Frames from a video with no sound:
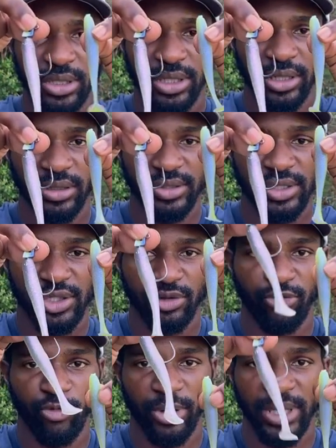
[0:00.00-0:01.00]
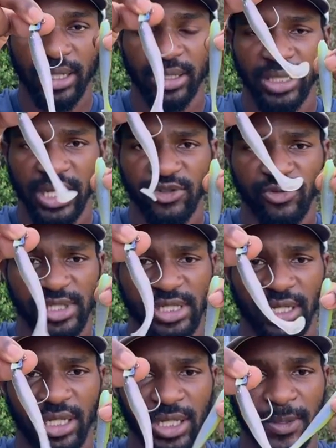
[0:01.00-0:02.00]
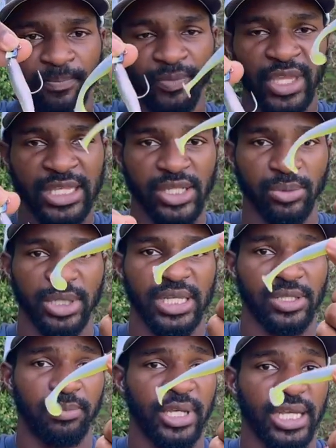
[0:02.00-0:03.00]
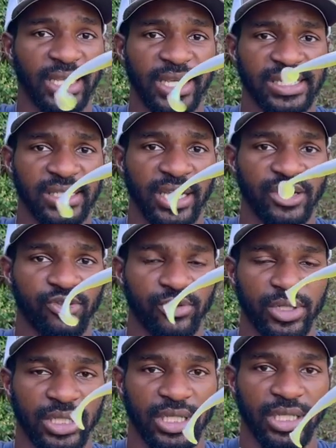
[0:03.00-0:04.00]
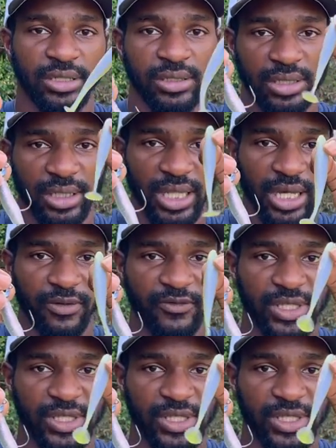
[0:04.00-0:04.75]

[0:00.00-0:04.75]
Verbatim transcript: your colors, throwing like a natural shad, something that's a bit less natural to get a lot of